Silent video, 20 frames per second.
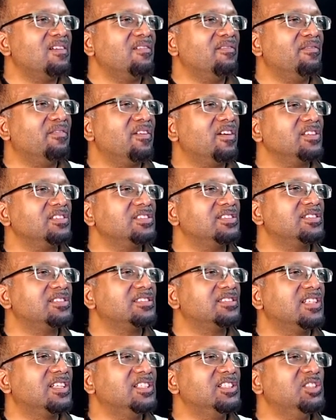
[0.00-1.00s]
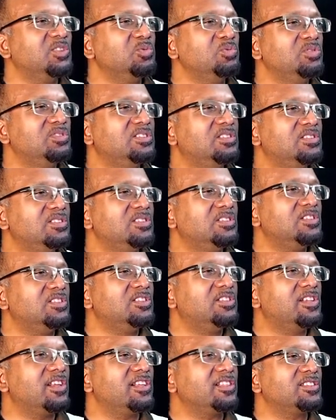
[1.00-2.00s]
Thus you
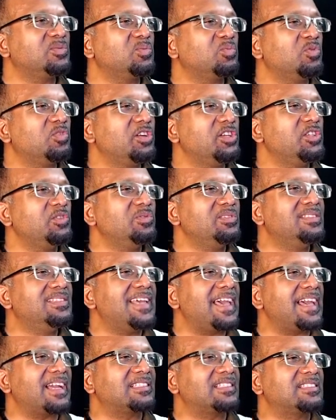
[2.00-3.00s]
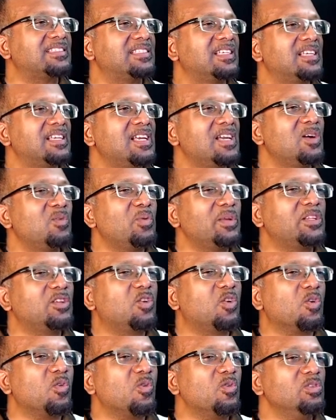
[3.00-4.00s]
thus were you decked
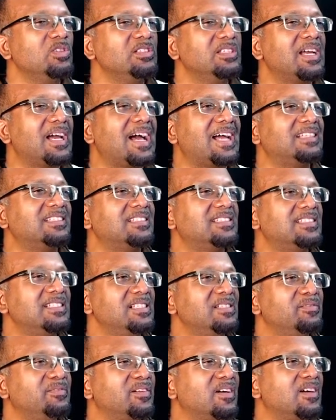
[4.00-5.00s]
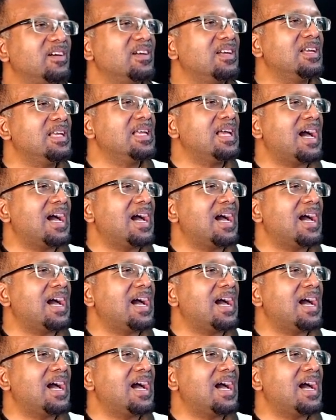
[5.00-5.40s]
with gold and silver,